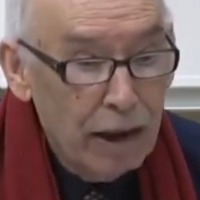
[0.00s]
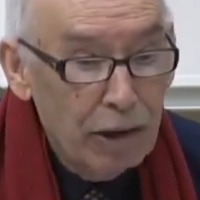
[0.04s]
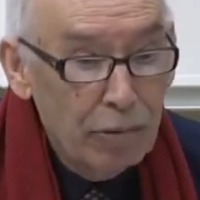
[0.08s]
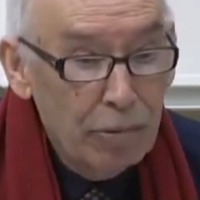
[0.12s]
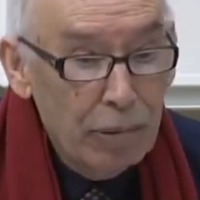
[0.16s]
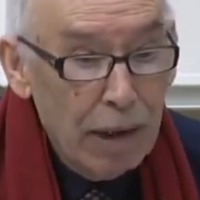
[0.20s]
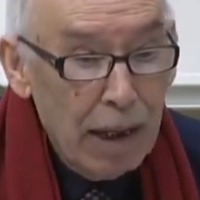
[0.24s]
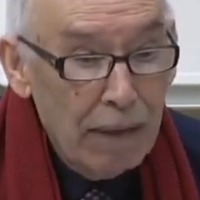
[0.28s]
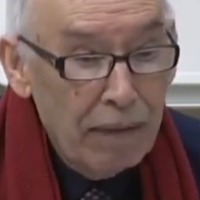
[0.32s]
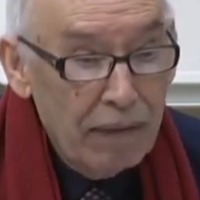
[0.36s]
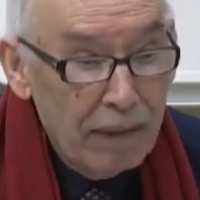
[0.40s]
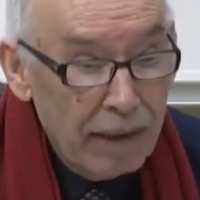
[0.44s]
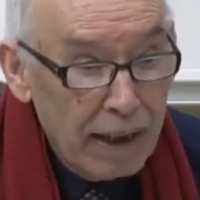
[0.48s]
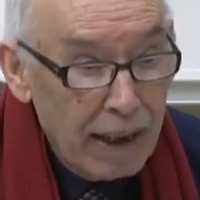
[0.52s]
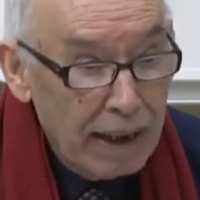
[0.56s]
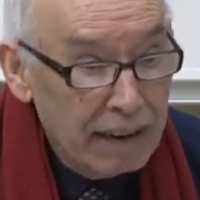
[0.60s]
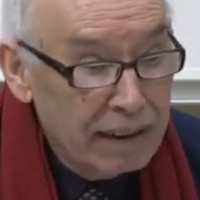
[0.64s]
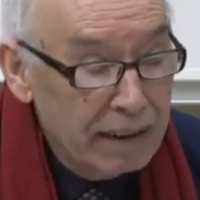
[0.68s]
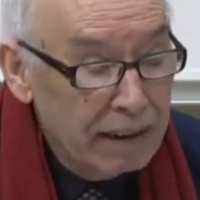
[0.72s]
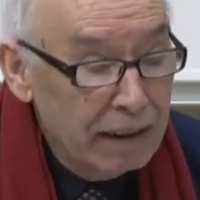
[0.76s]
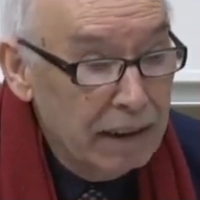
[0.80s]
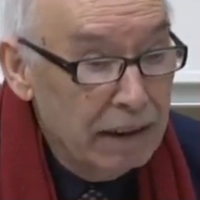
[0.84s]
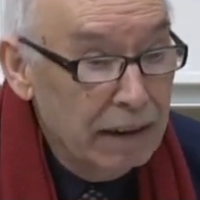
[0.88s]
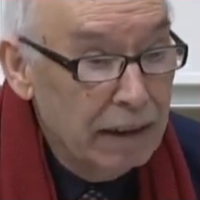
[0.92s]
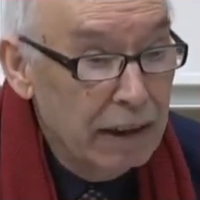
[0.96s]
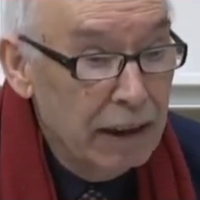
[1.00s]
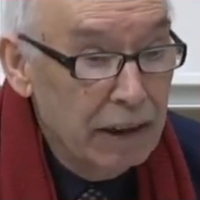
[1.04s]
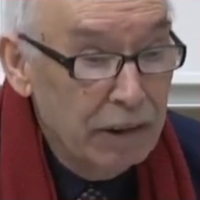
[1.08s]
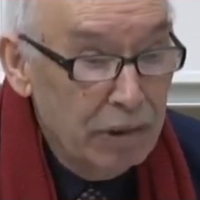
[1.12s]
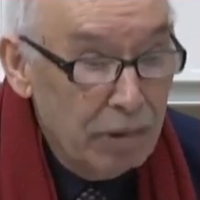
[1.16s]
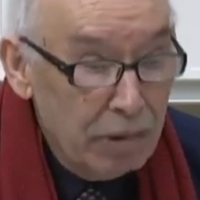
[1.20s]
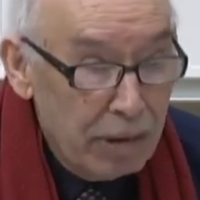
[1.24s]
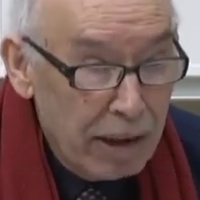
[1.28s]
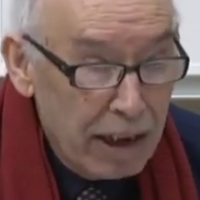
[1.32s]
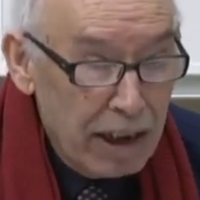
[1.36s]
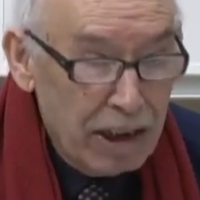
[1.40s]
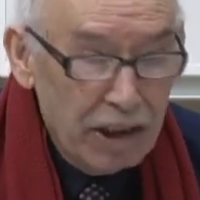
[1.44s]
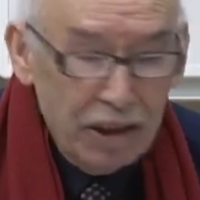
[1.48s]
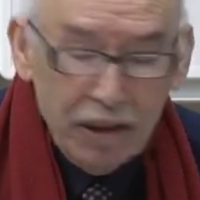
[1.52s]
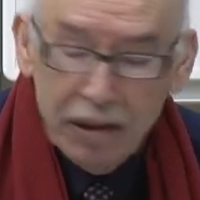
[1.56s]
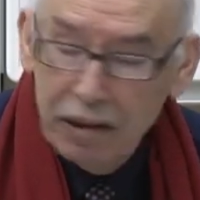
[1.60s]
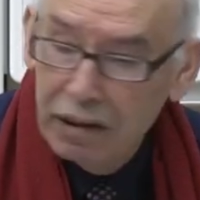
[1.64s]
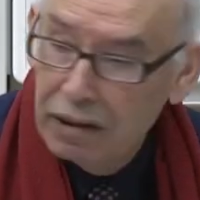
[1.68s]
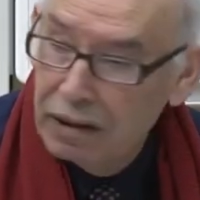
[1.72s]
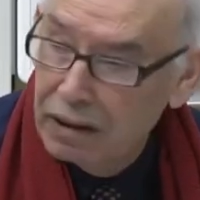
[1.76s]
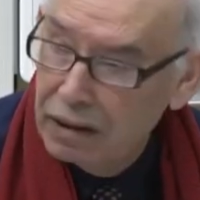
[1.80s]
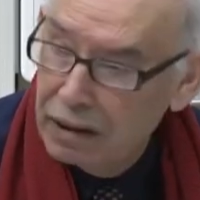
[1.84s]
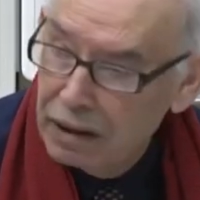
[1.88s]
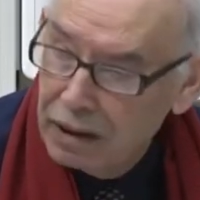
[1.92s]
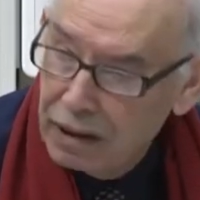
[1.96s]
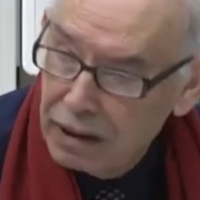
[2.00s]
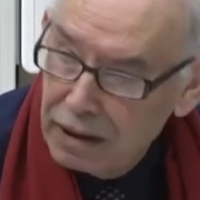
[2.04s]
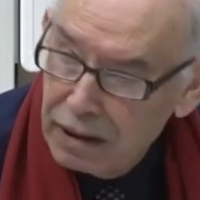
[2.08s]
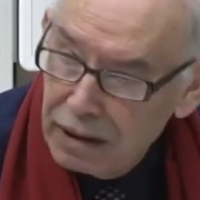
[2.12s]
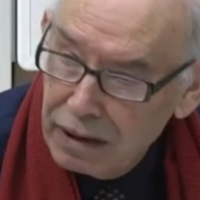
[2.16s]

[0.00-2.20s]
And we have cuts in education,